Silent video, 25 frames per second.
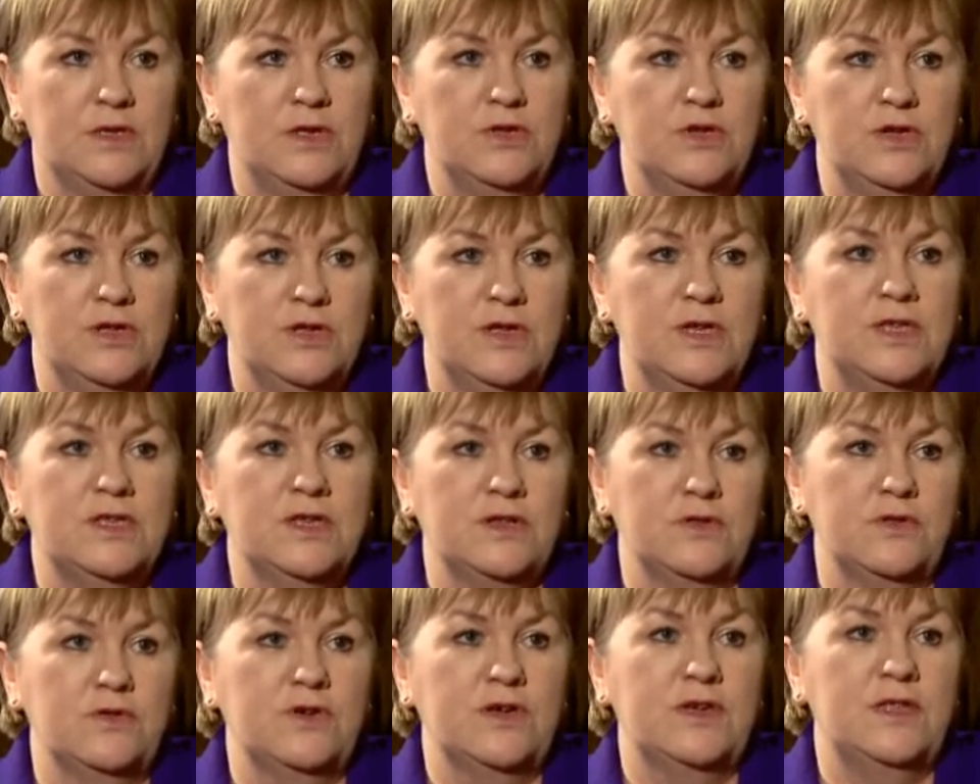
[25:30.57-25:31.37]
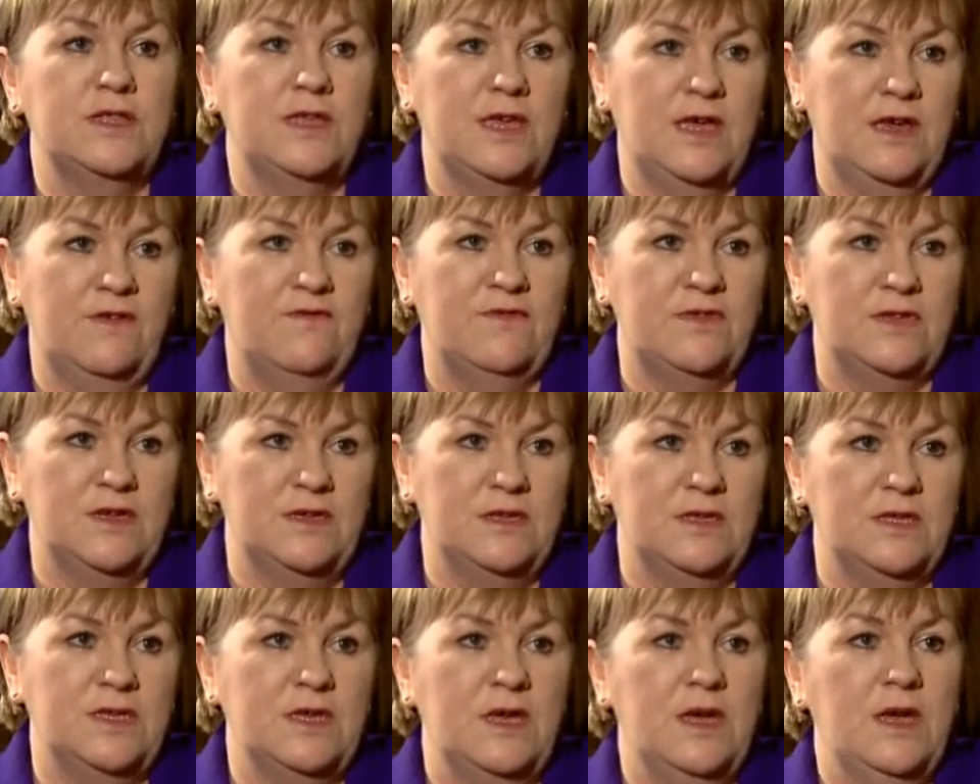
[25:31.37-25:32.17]
that you need to look at the
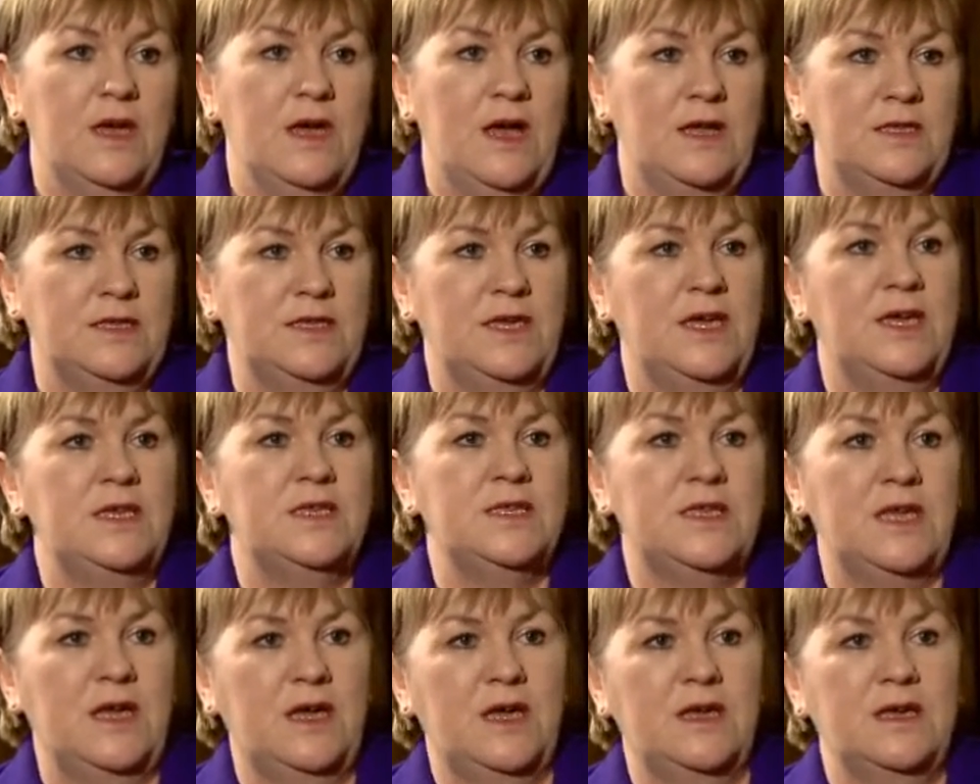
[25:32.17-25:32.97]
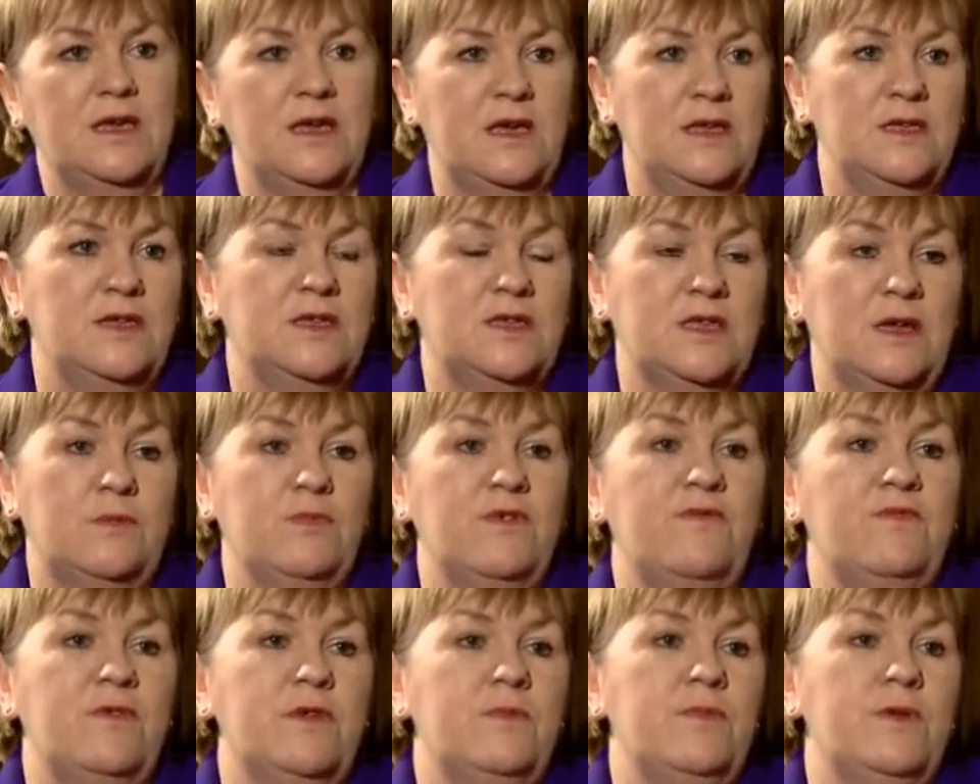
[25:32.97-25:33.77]
evidence and test that against some
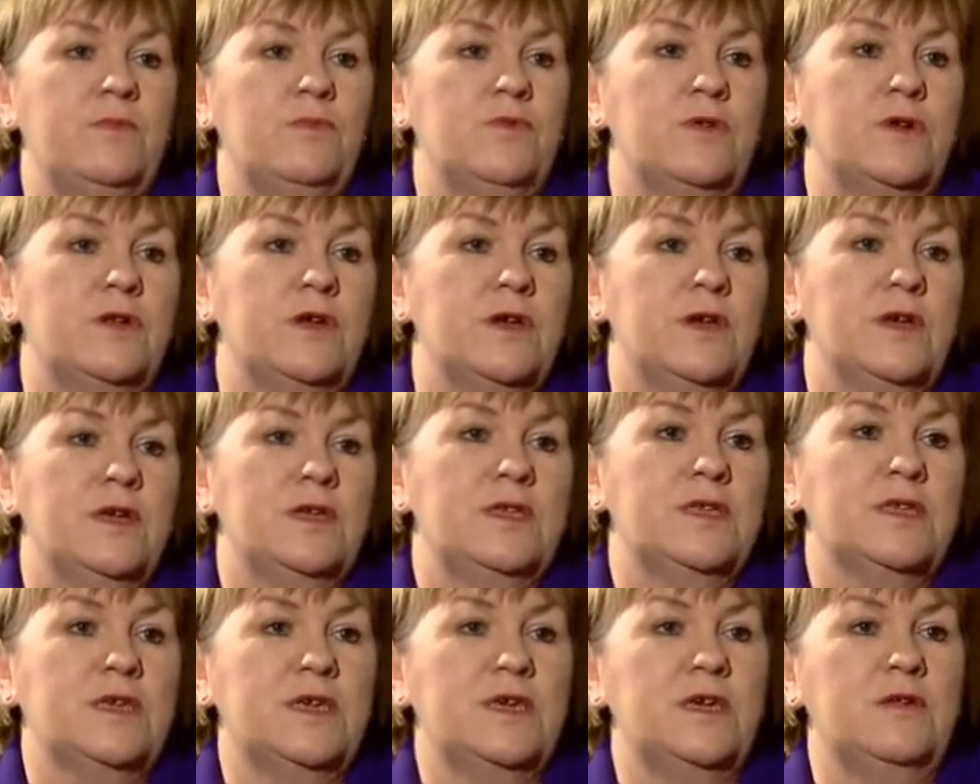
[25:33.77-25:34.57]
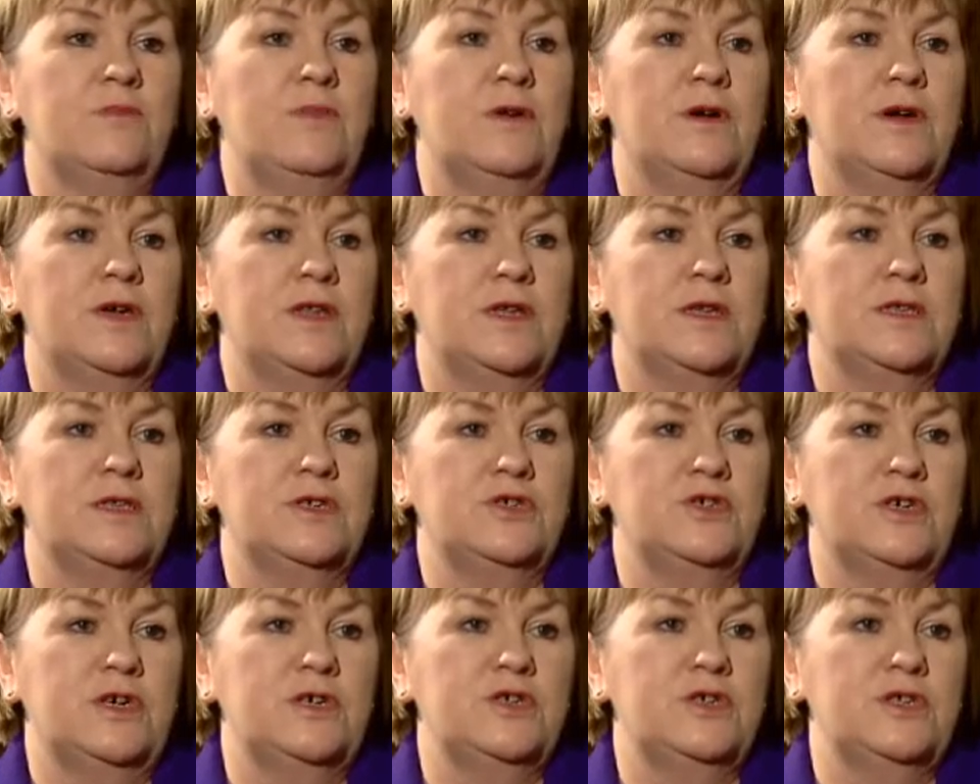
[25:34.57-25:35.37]
of maybe more scaremongering
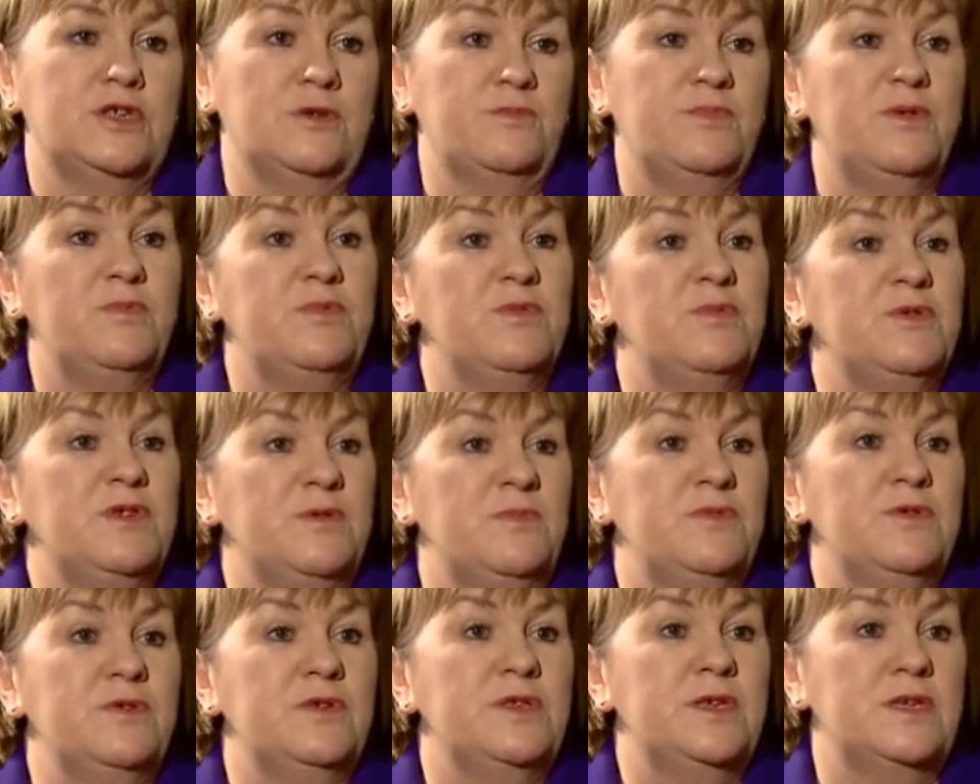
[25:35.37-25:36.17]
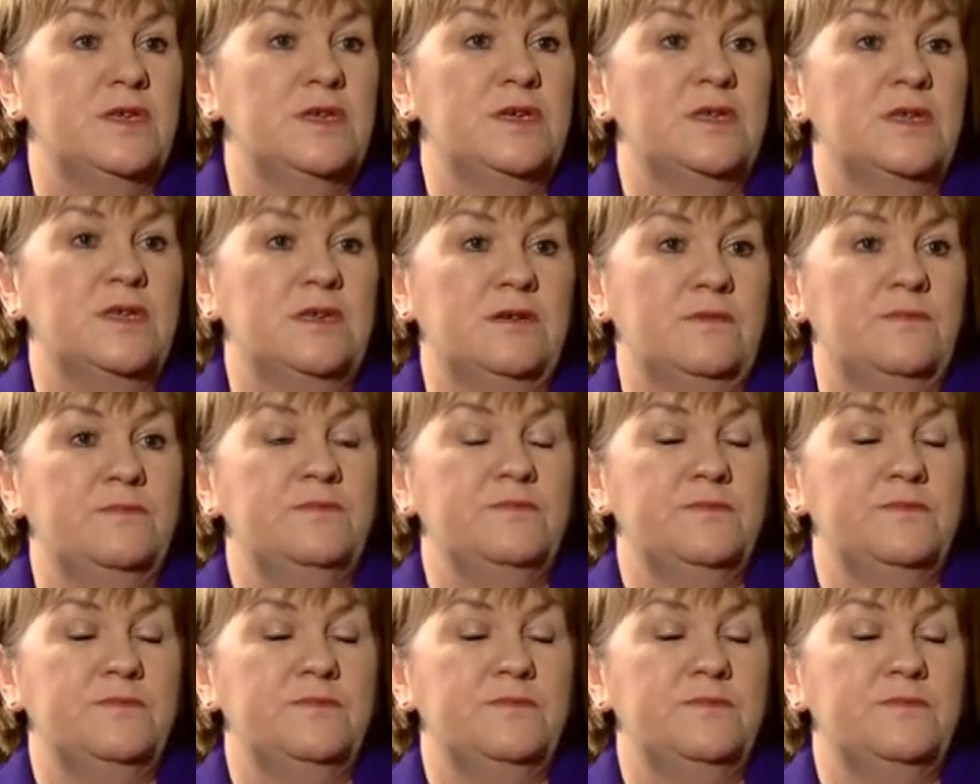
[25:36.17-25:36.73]
suggestions that people would abuse the system.